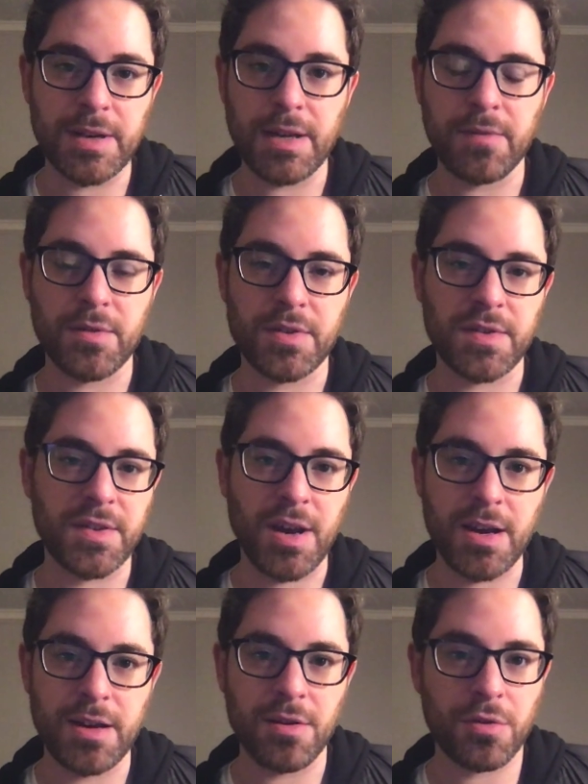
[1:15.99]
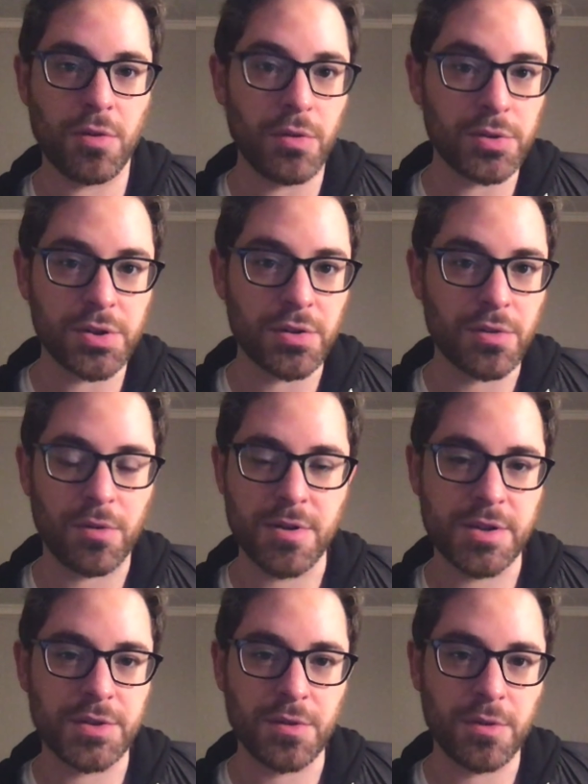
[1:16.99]
a given society or culture or
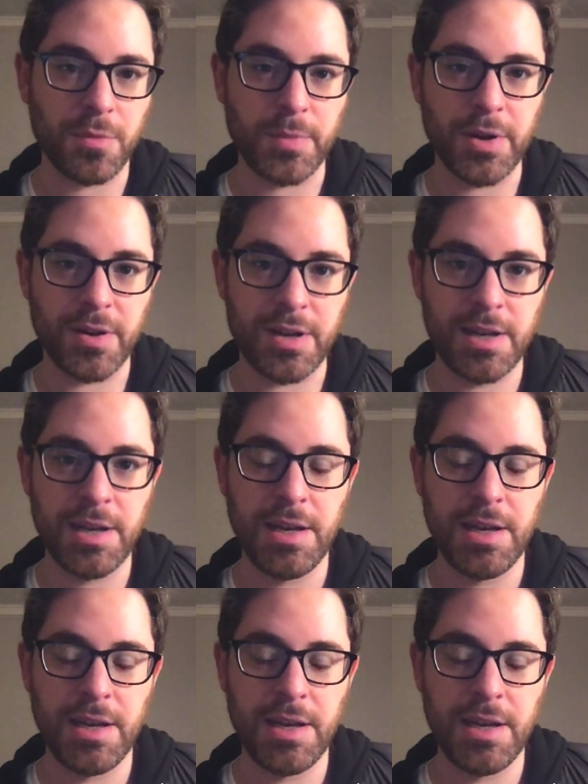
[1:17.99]
historical period